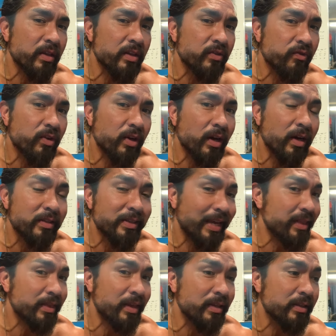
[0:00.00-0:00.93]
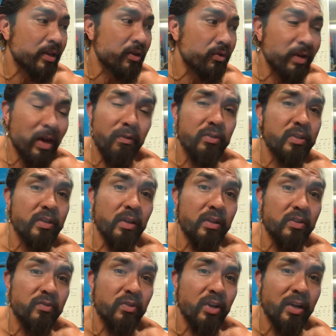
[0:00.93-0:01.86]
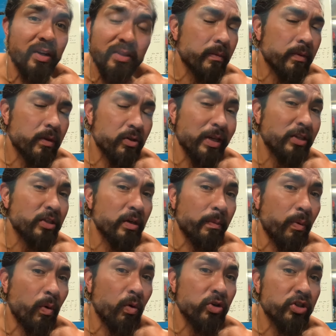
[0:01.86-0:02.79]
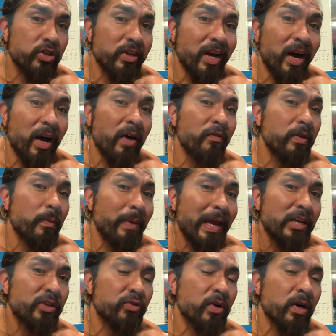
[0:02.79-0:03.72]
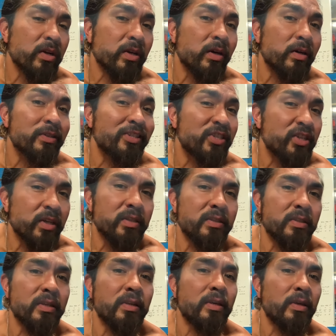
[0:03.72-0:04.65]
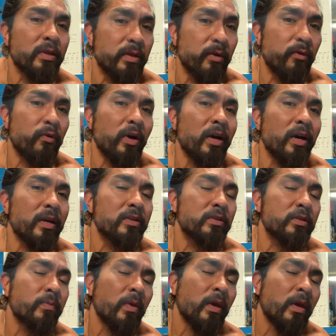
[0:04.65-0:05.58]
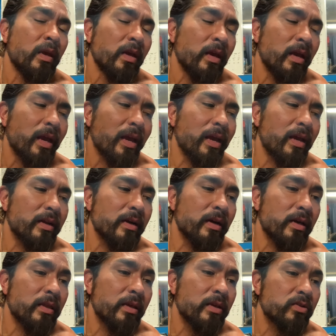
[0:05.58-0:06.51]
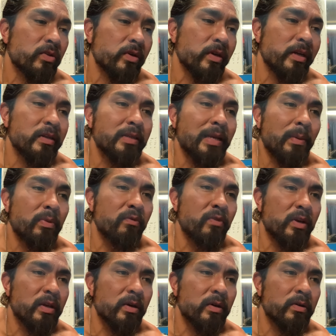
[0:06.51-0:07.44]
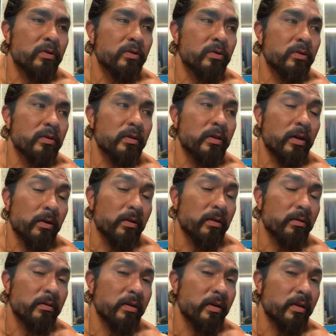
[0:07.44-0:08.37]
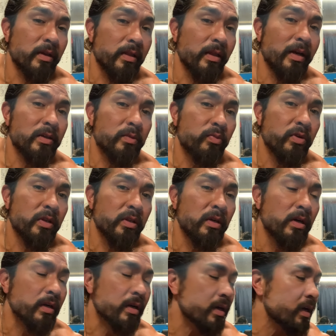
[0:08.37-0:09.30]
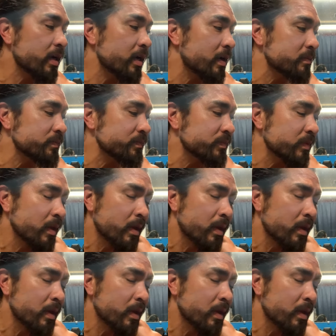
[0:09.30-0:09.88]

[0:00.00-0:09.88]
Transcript: these vlogs and things that you never see on these vlogs, there's actually a portion of the Patreon called Just the Finds. And these are in-depth videos that are, they last pretty long.